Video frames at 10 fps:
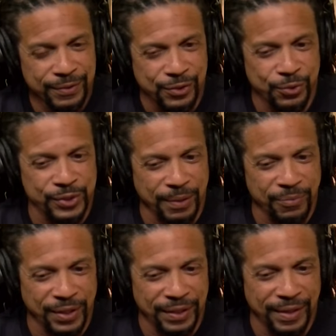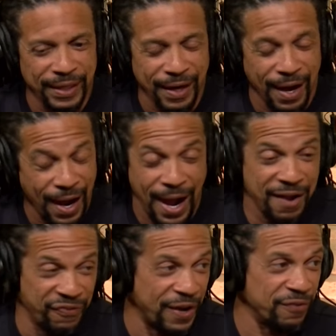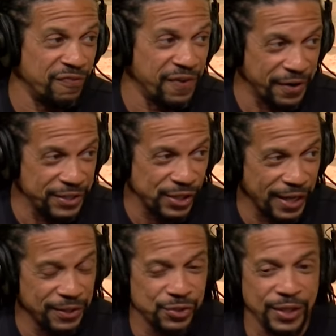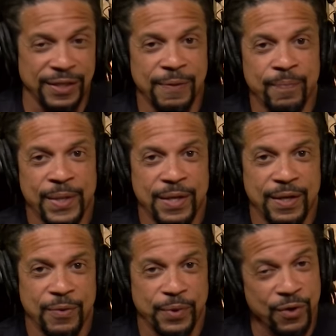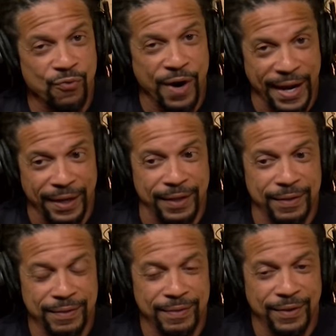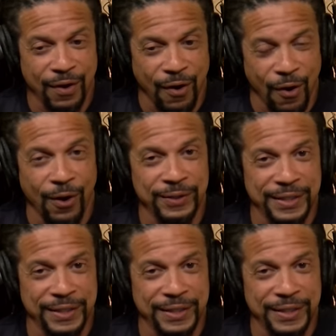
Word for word: do something that I found very challenging. We're going to rank all